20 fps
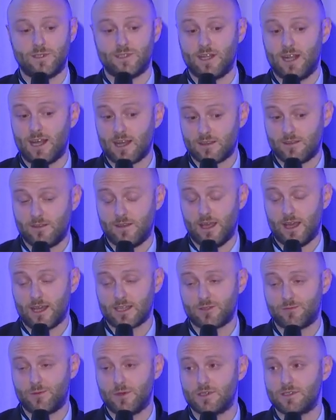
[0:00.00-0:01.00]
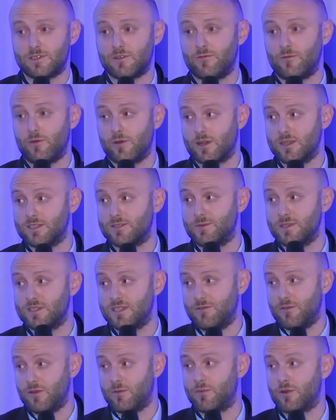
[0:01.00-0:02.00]
select the experts for a
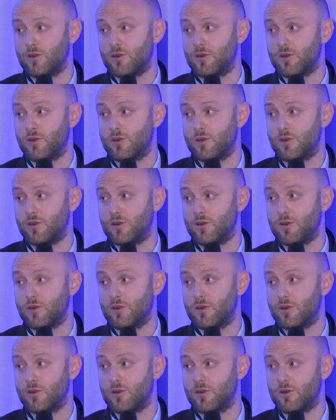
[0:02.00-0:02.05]
specific